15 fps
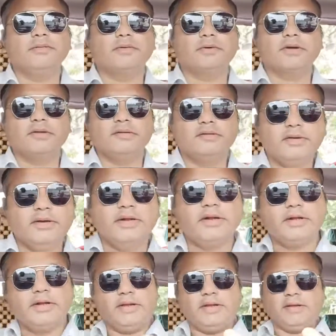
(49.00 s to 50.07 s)

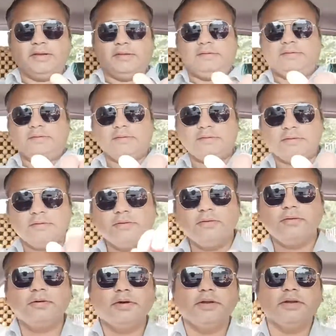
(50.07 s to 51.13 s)
considered as
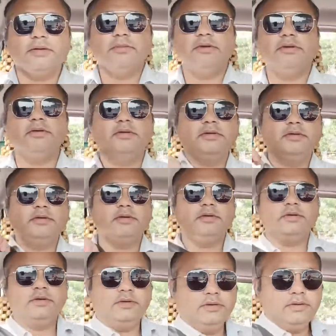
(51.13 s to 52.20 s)
okay, let me
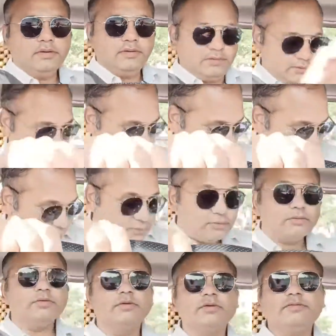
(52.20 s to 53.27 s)

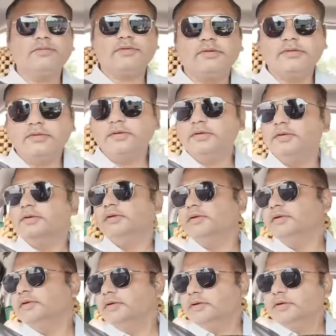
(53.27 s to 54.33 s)
do this first.
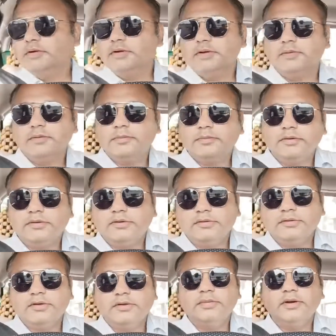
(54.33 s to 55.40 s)
Let me put the
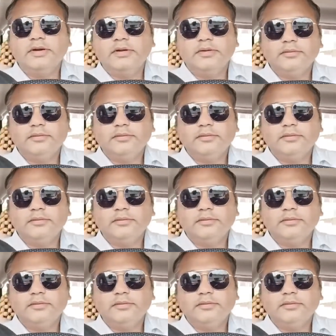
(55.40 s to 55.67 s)
seat belt.